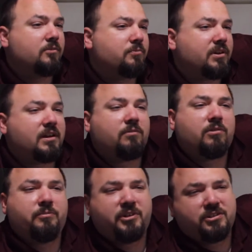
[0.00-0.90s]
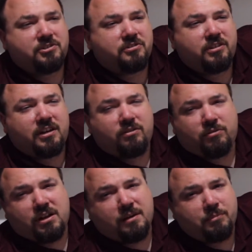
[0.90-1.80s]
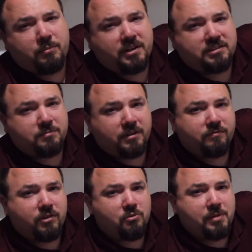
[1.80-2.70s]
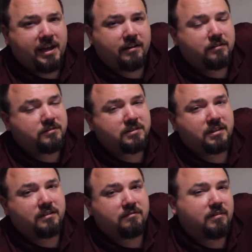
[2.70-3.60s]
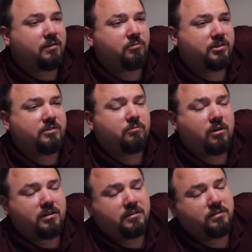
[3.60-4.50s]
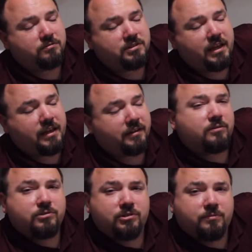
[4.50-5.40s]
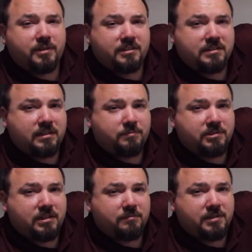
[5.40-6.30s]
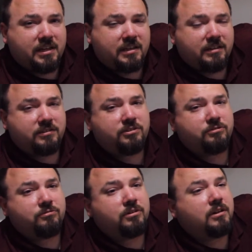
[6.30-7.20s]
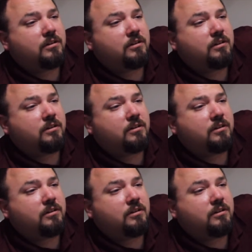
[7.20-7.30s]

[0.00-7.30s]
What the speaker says: But I want to make sure that I don't compromise my flow patterns that I really want in those tanks. Those are the main steps that I'm taking to